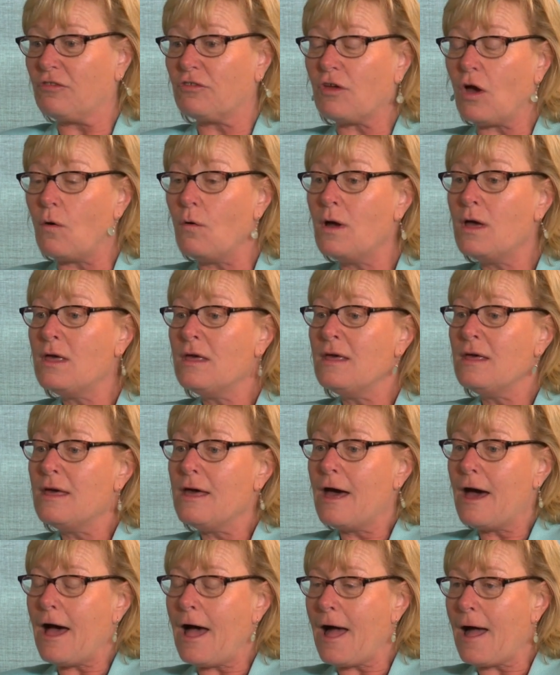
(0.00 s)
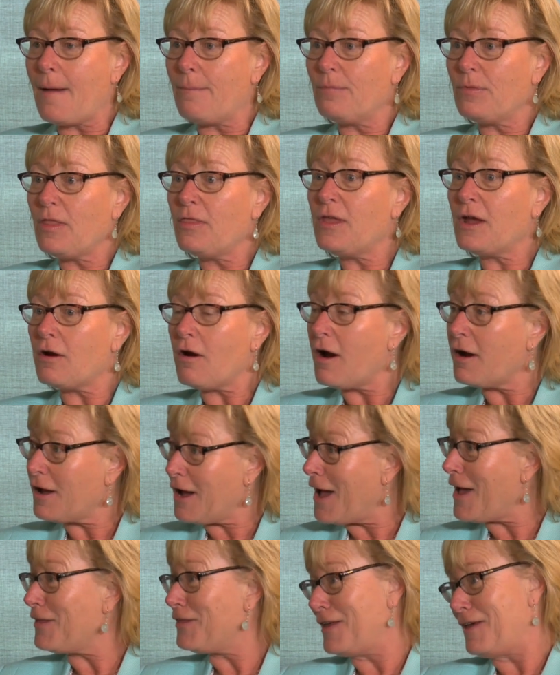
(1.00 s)
So there are
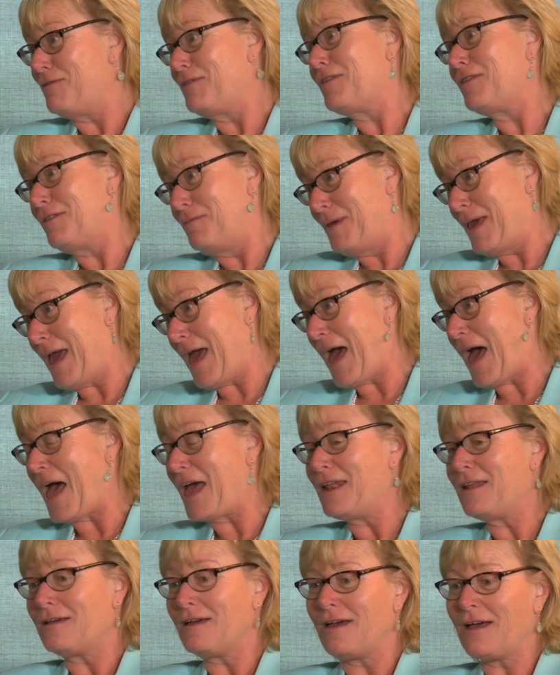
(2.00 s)
cost savings to be had.